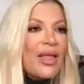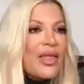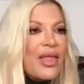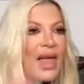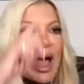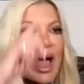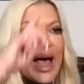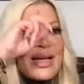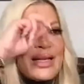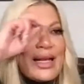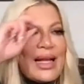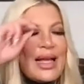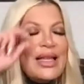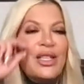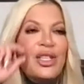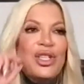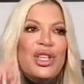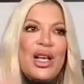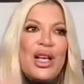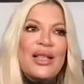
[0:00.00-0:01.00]
that
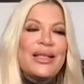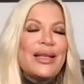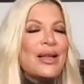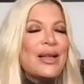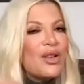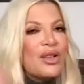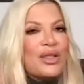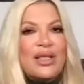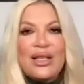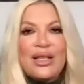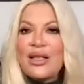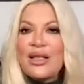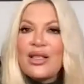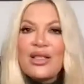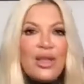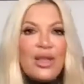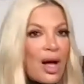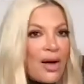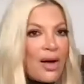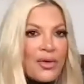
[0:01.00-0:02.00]
in just you know it's a
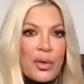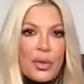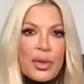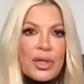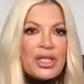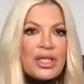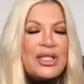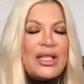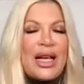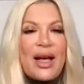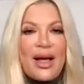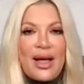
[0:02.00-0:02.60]
dissolvable